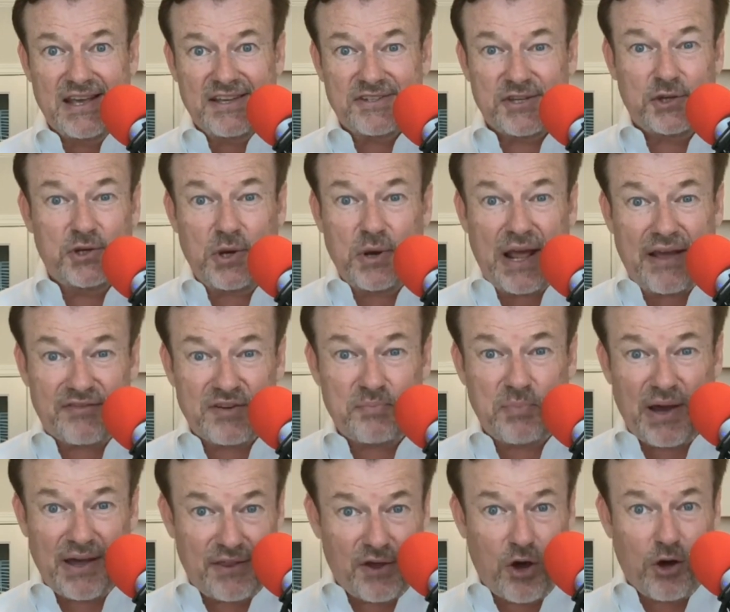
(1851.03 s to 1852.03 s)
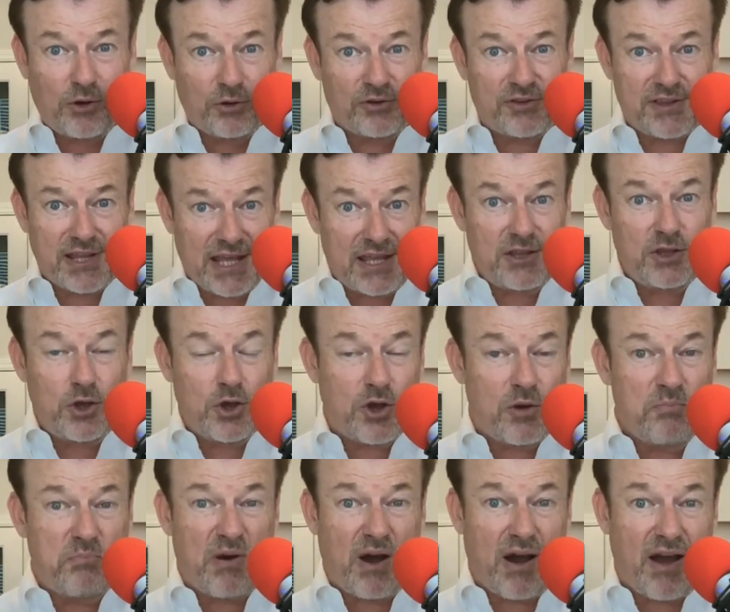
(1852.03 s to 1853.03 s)
So you don't have to buy the whole thing. You
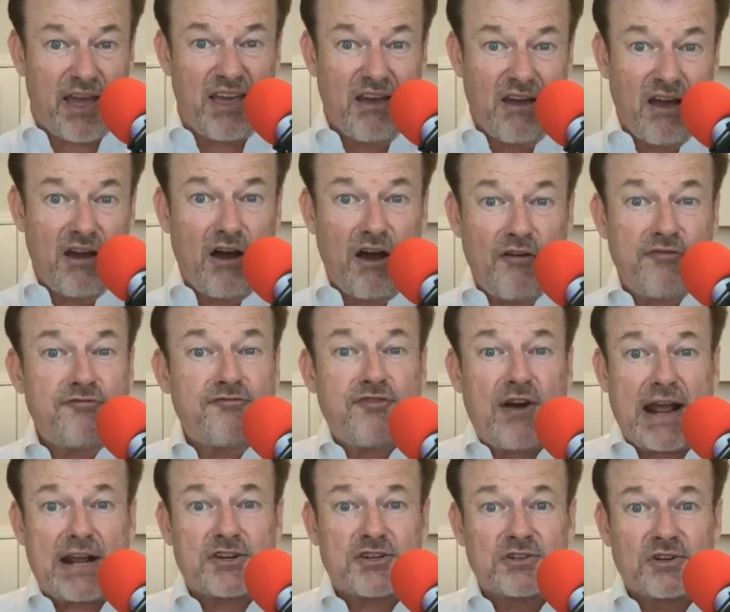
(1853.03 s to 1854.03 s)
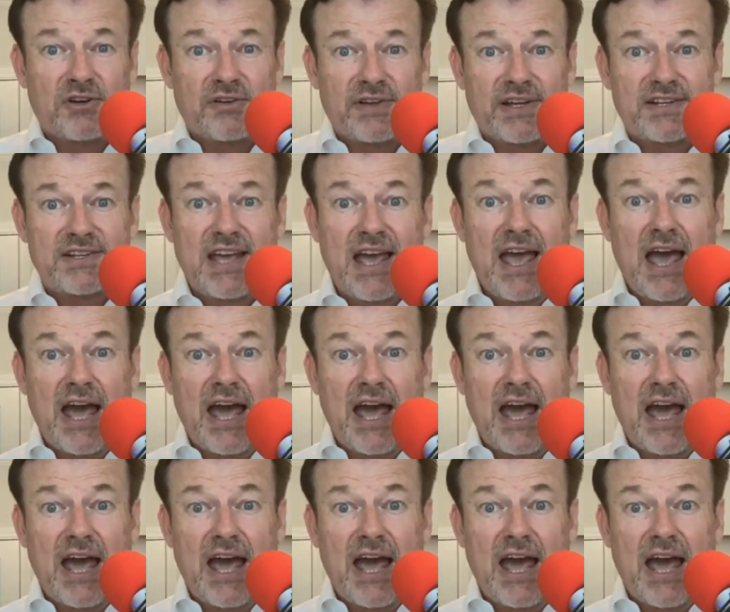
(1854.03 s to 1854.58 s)
can buy a fraction of it,